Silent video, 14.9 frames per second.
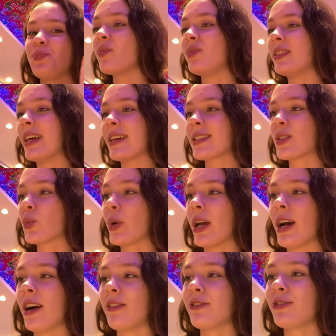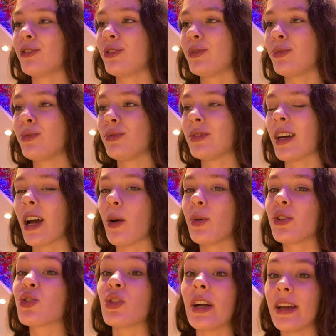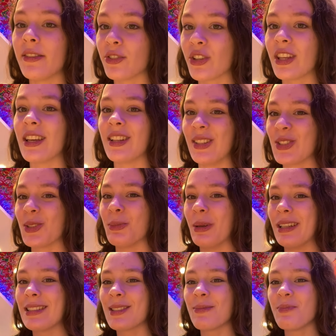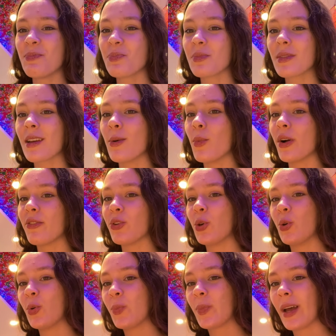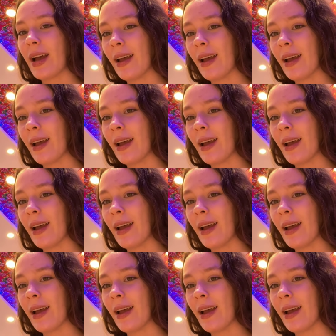Next we have, I will try everything a little bit with you.